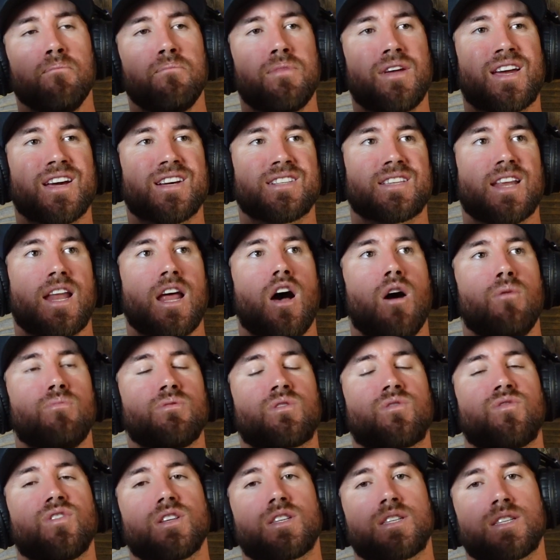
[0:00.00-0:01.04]
because it
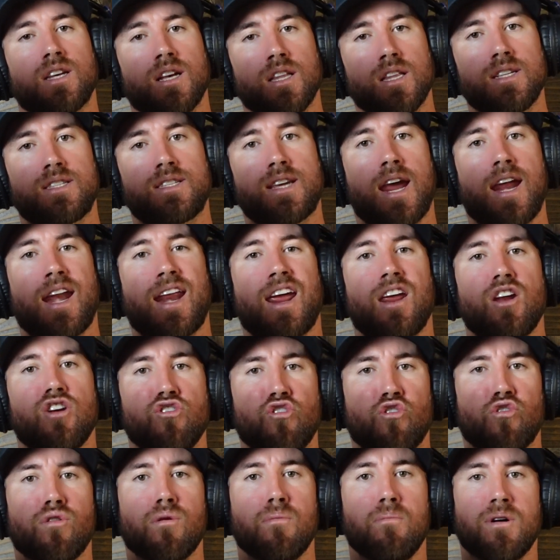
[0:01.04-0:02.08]
helps facilitate a
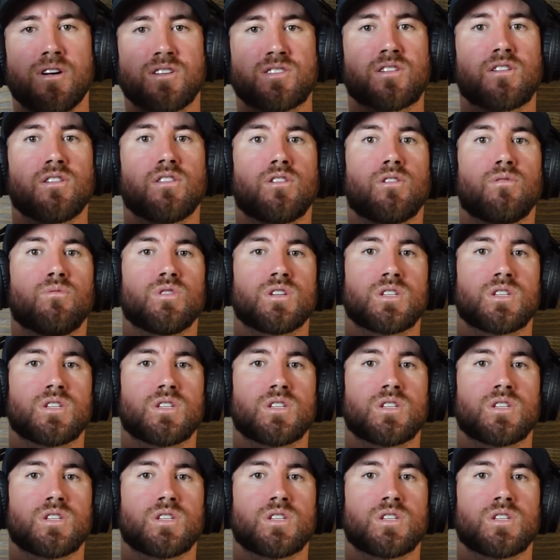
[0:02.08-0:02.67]
neuromuscular